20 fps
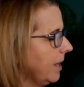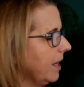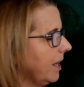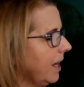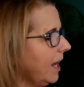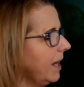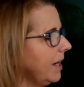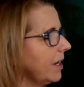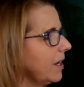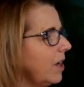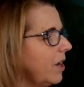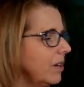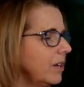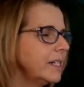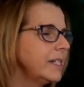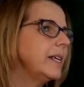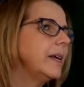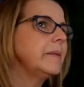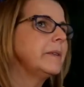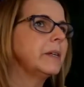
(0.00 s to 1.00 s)
And a
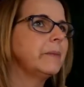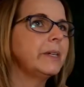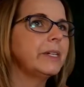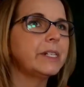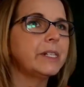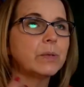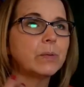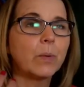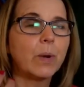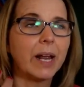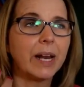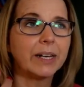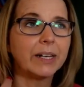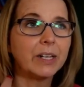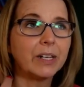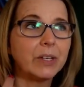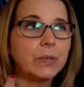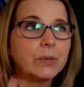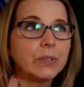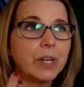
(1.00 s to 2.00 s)
concept image is when
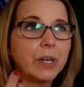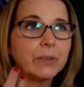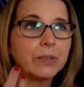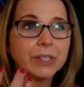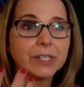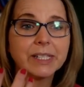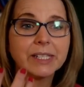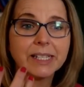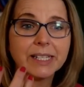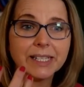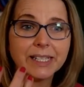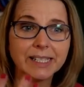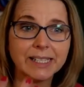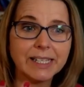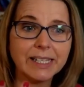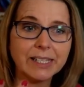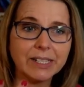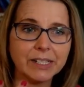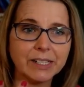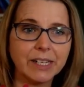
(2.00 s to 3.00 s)
you don't just see the
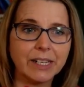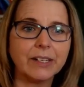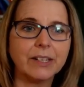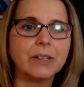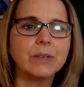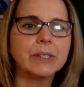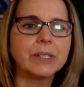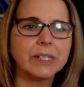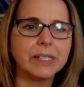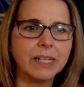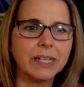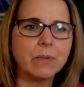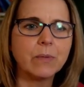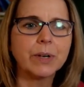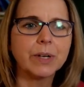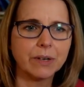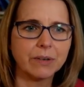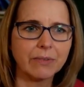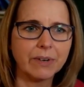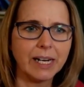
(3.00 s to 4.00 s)
digit, you see what
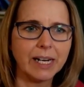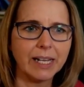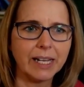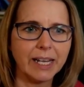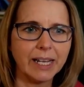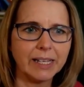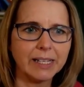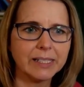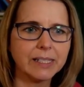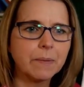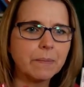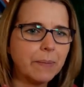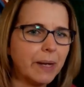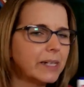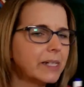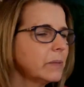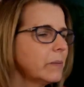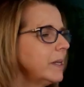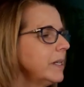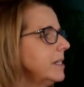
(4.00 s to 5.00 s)
it really is. The
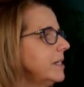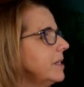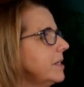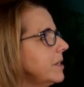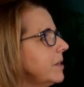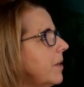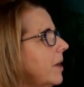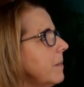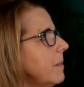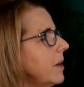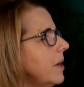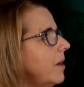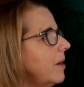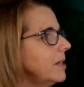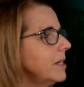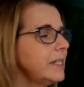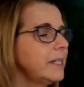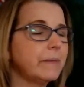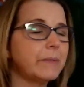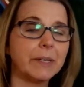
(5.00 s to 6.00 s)
best way to describe a
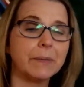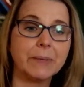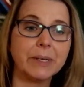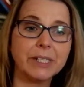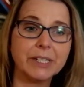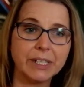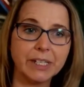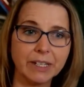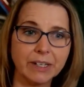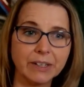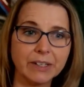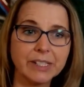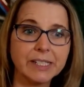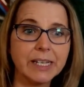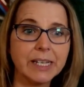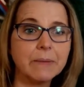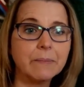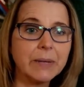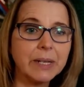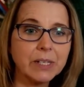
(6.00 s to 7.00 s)
concept image, and you can see
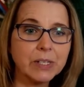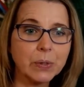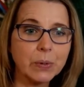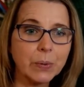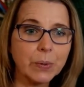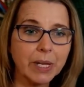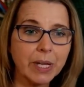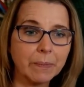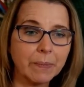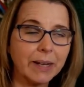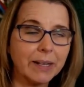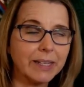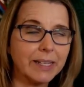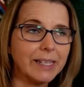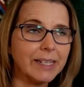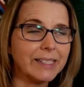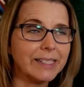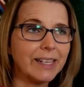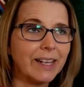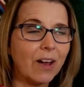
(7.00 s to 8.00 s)
me talking about
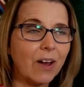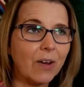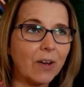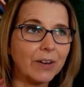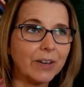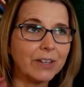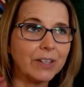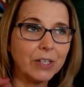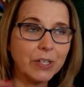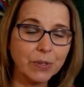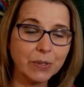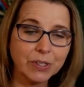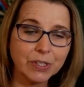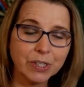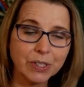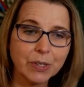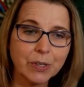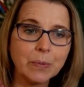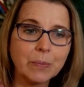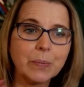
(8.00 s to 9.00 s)
this on
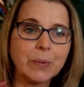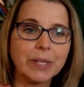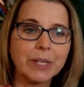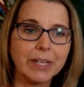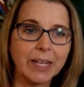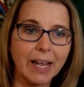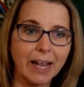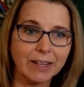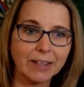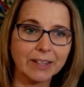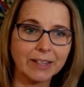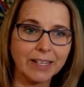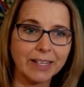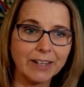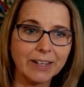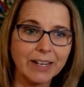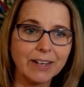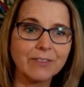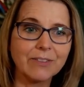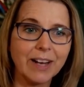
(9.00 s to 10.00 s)
YouTube with
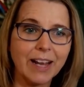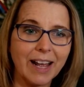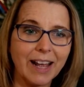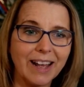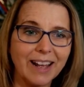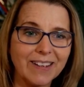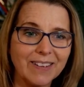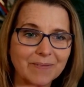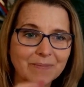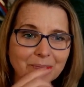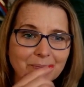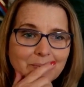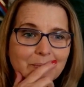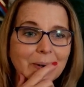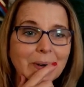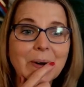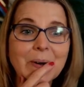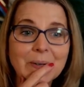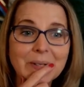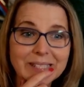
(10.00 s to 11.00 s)
Kathy
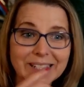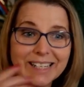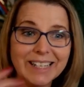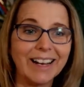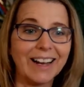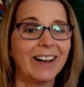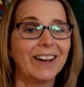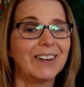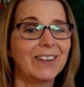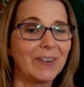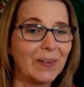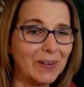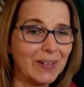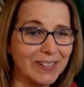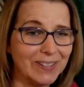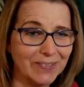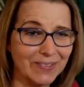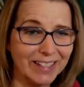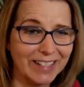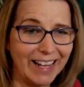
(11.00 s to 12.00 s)
Brody. I always
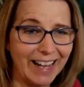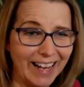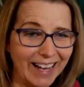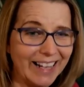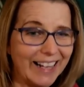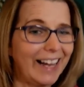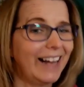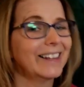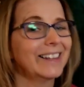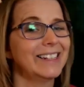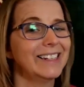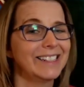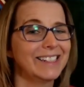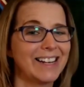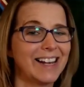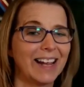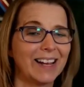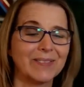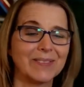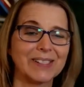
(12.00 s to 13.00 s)
forget Kathy's
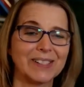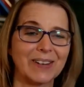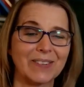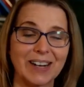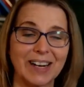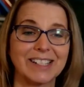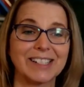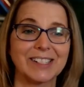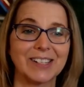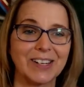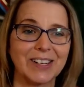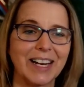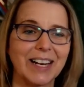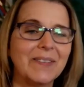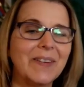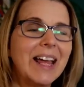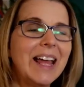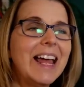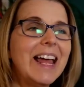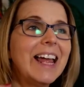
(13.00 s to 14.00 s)
name, sorry, her surname.
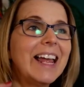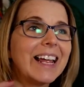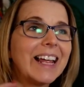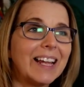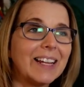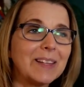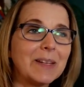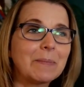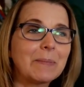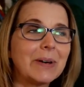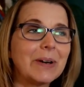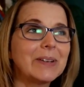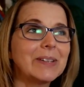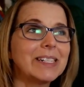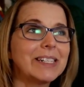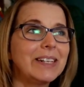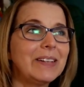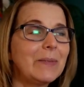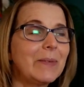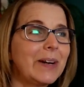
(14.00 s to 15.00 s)
Kathy
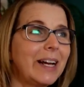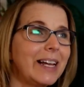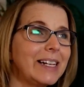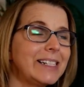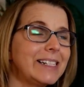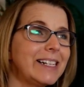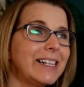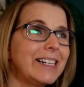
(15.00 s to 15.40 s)
Brody, when I did